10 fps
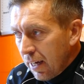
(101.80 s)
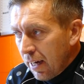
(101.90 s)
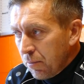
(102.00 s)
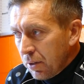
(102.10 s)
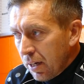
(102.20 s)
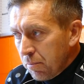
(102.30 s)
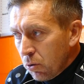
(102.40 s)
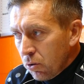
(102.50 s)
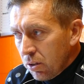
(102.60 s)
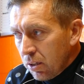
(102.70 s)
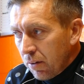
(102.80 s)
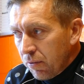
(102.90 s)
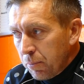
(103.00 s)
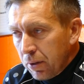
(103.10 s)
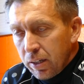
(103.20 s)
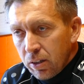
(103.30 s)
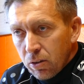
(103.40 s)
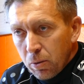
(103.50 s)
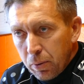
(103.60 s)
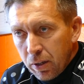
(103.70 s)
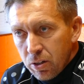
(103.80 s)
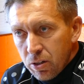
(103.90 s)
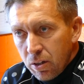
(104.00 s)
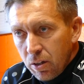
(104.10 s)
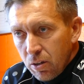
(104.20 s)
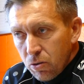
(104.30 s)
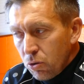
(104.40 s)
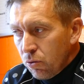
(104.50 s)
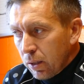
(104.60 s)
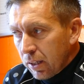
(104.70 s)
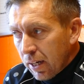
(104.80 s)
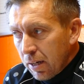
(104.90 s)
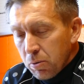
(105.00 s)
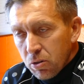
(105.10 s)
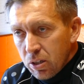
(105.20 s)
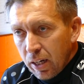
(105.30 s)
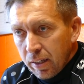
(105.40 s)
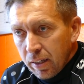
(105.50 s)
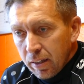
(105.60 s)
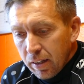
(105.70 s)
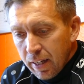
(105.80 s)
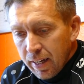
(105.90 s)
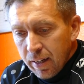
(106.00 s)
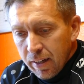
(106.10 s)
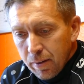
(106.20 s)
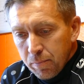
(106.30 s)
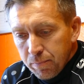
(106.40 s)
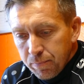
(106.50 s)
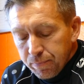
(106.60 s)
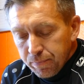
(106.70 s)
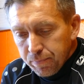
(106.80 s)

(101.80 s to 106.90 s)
and we had more than enough ability on the pitch to have won the game on Saturday, and